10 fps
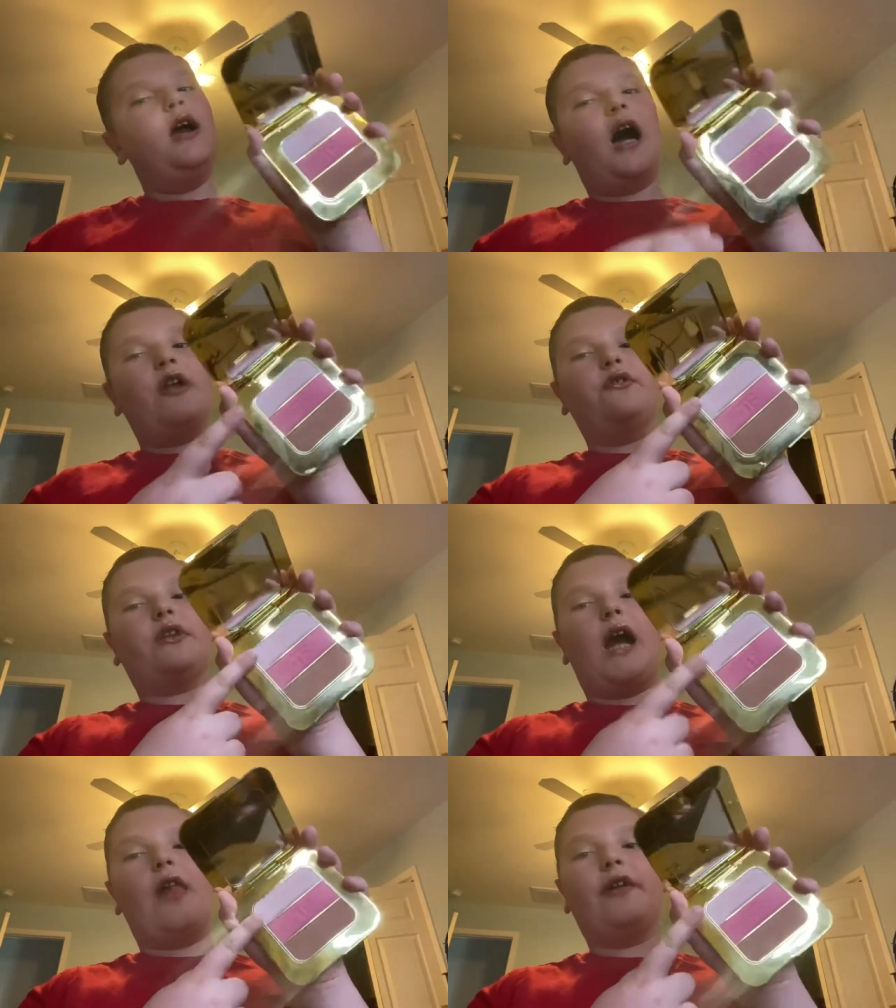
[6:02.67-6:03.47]
I use the
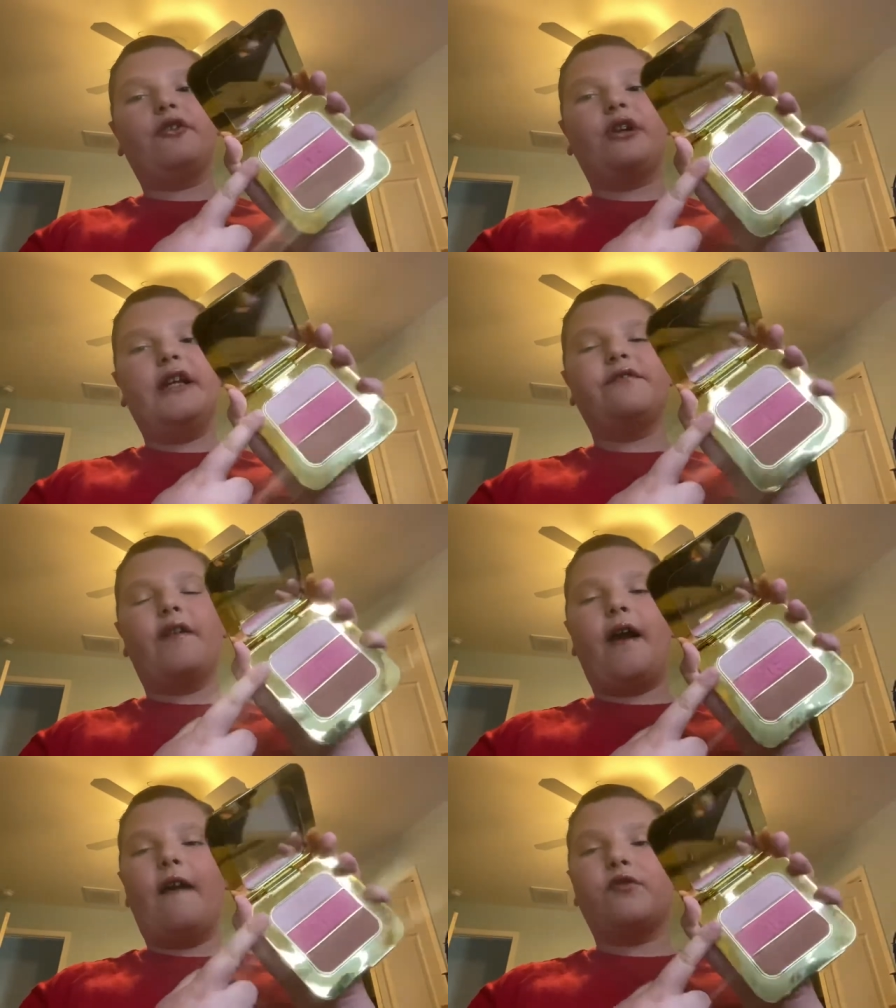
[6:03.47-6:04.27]
highlighter shade
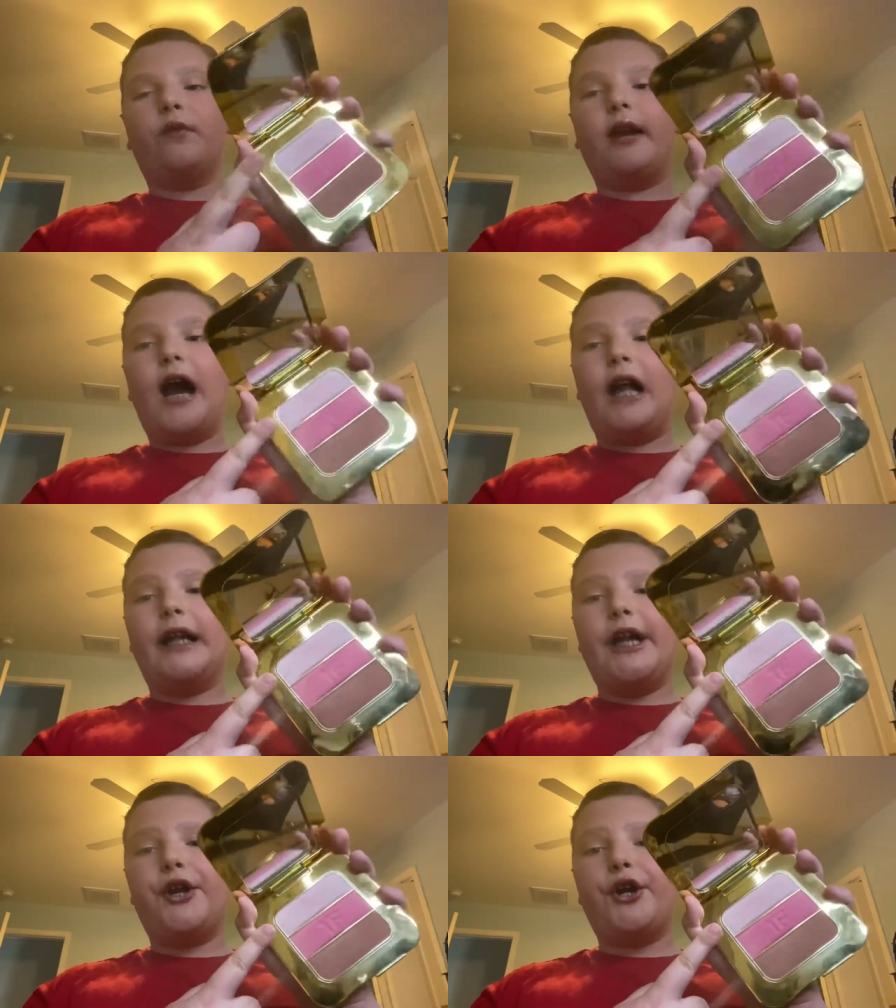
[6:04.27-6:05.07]
for everyone
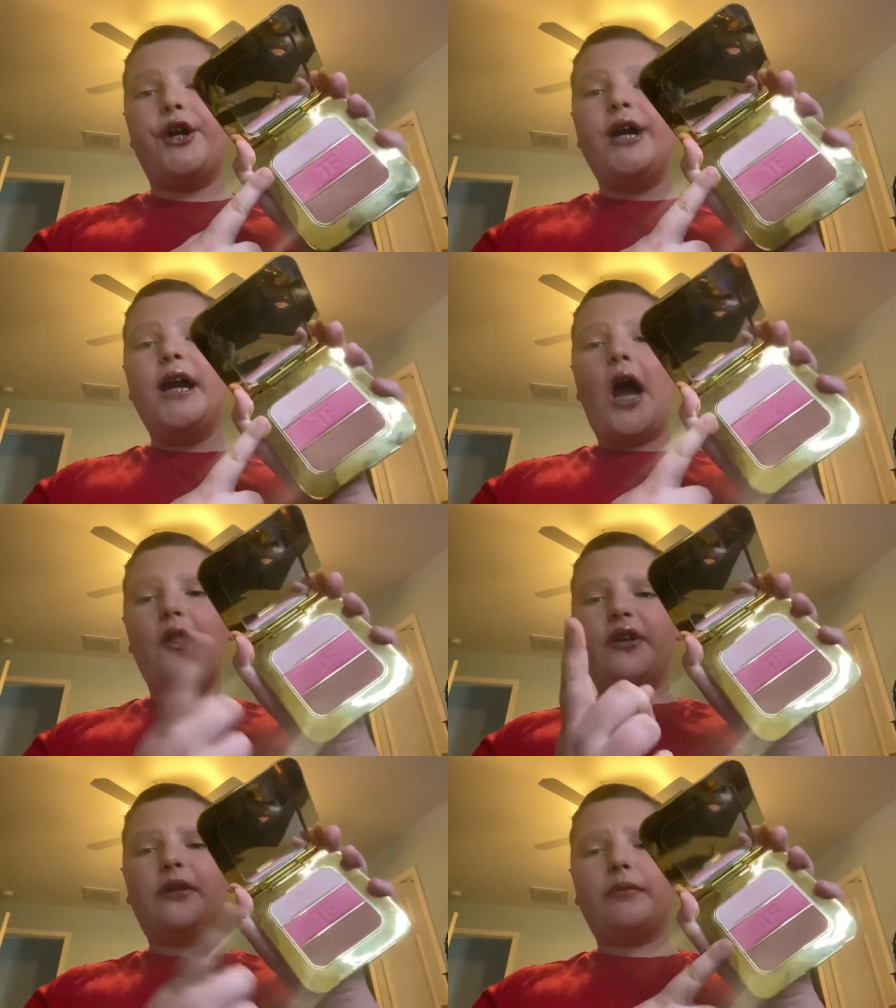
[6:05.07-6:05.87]
highlighter, and
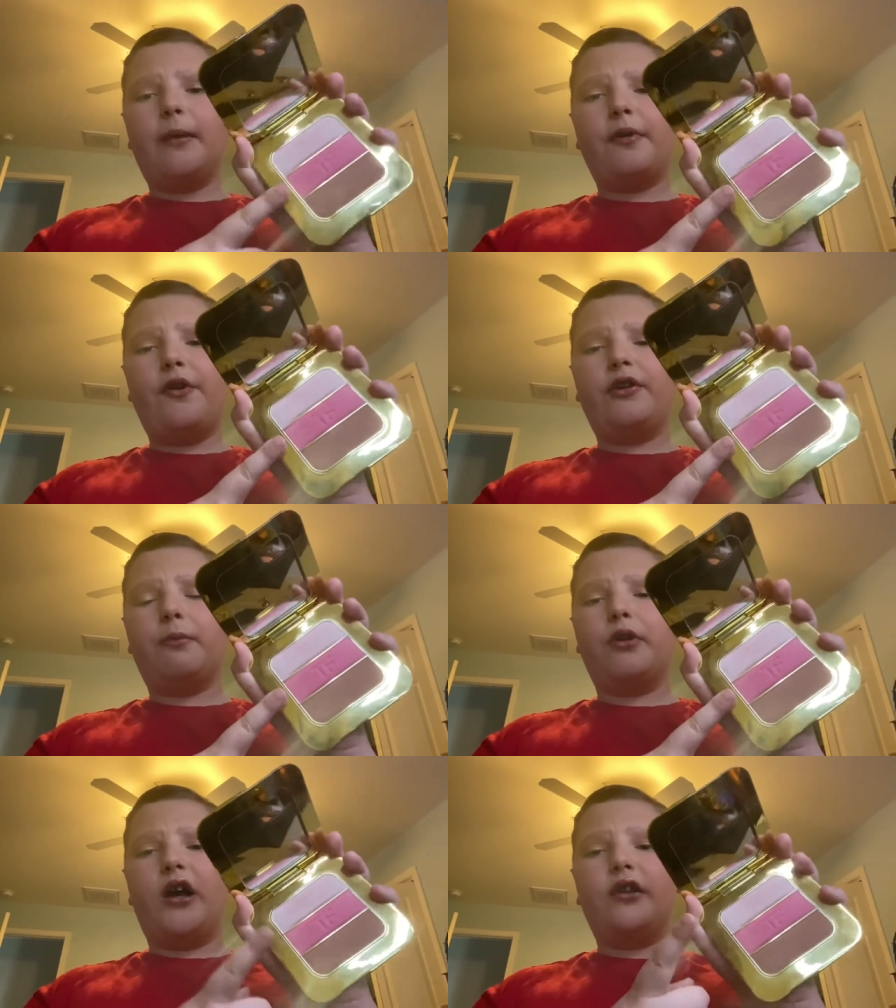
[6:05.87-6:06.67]
then sometimes I use the
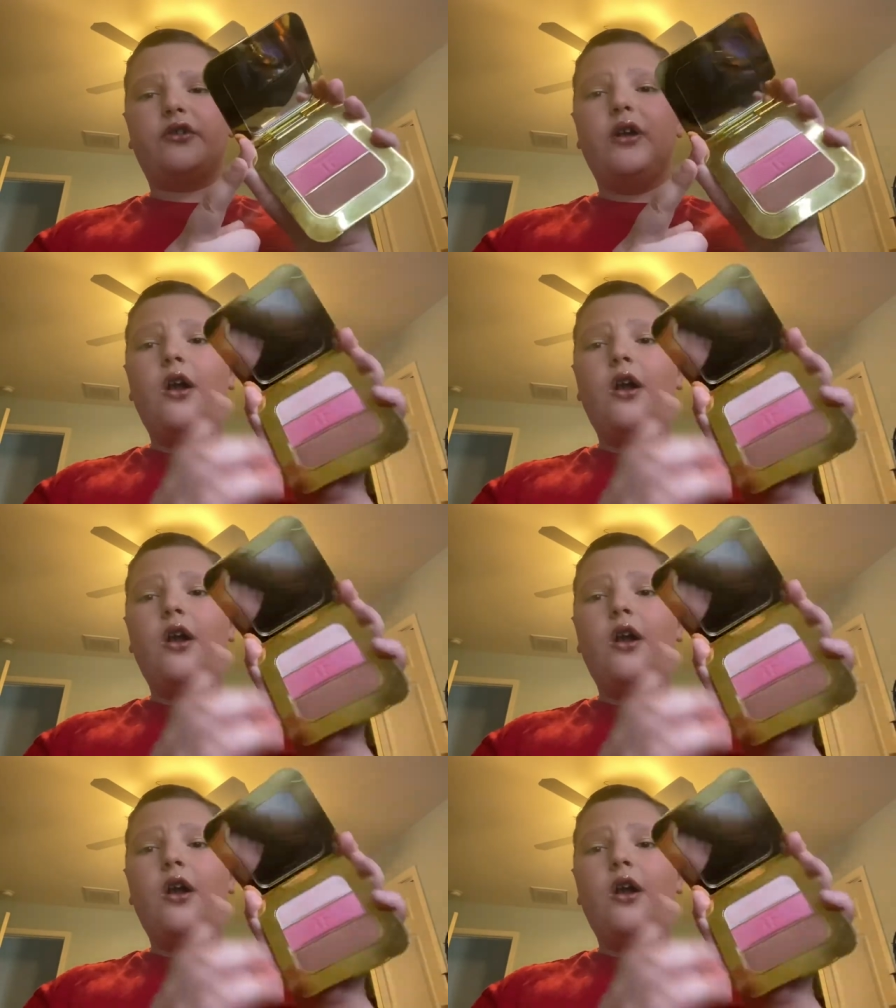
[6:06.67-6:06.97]
blush.